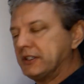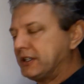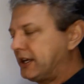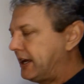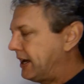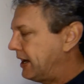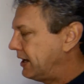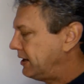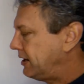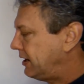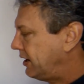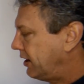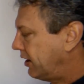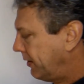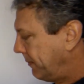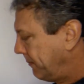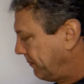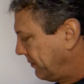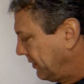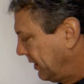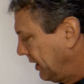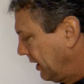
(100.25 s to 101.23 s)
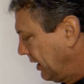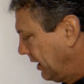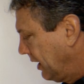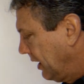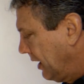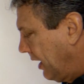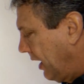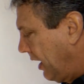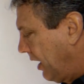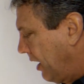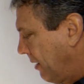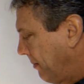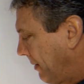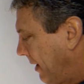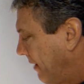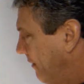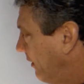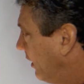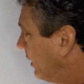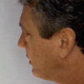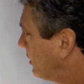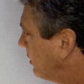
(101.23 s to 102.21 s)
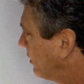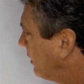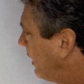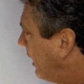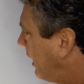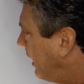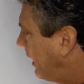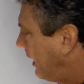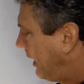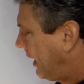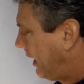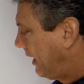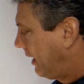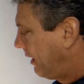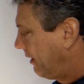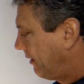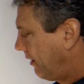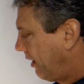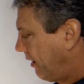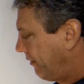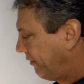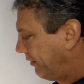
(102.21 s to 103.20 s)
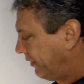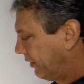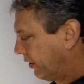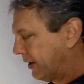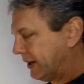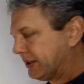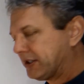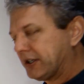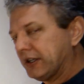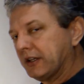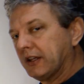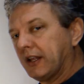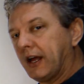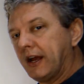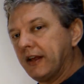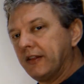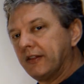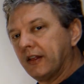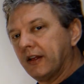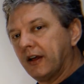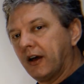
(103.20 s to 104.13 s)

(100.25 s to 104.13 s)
head here. I've also got a fluorescent light,